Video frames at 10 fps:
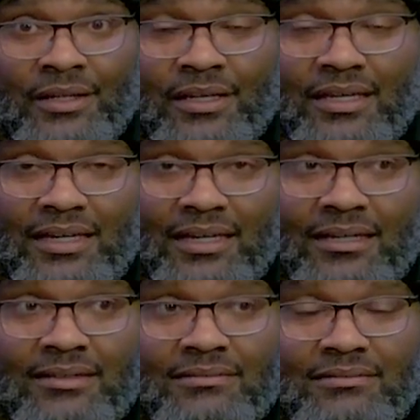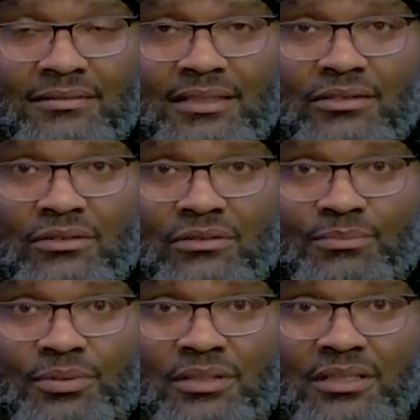and it'll
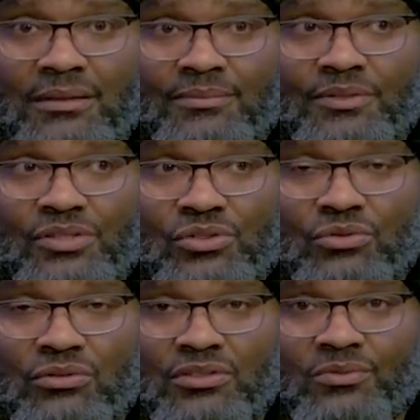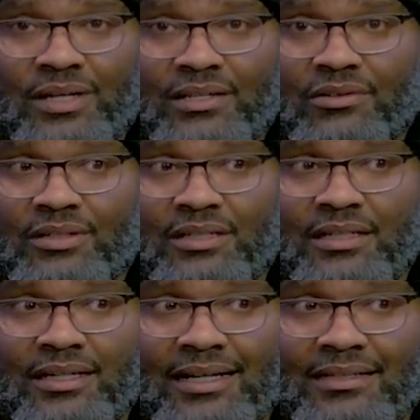pull it up, the school right here in
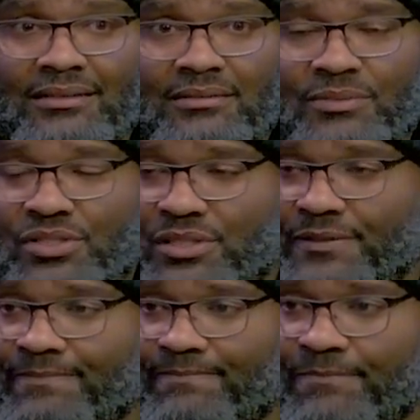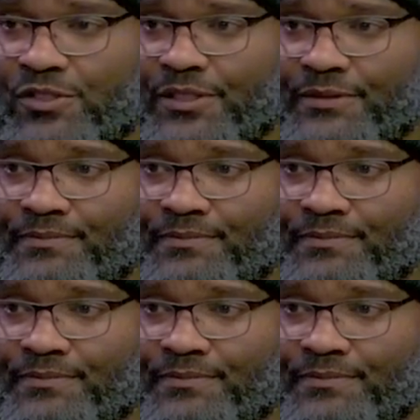uh, Holland, Michigan. So,